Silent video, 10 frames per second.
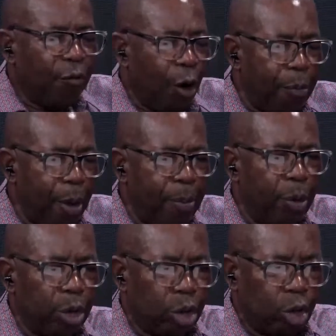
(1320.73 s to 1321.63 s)
for
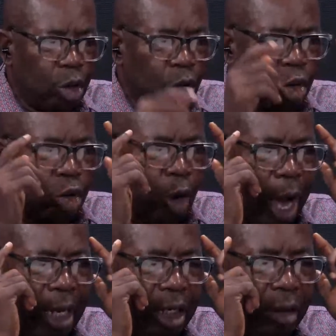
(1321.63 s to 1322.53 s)
people to
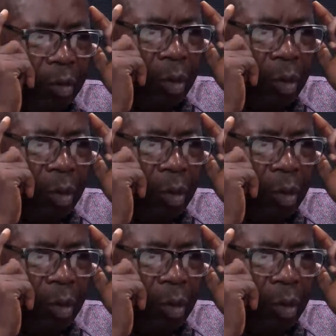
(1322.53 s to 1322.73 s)
have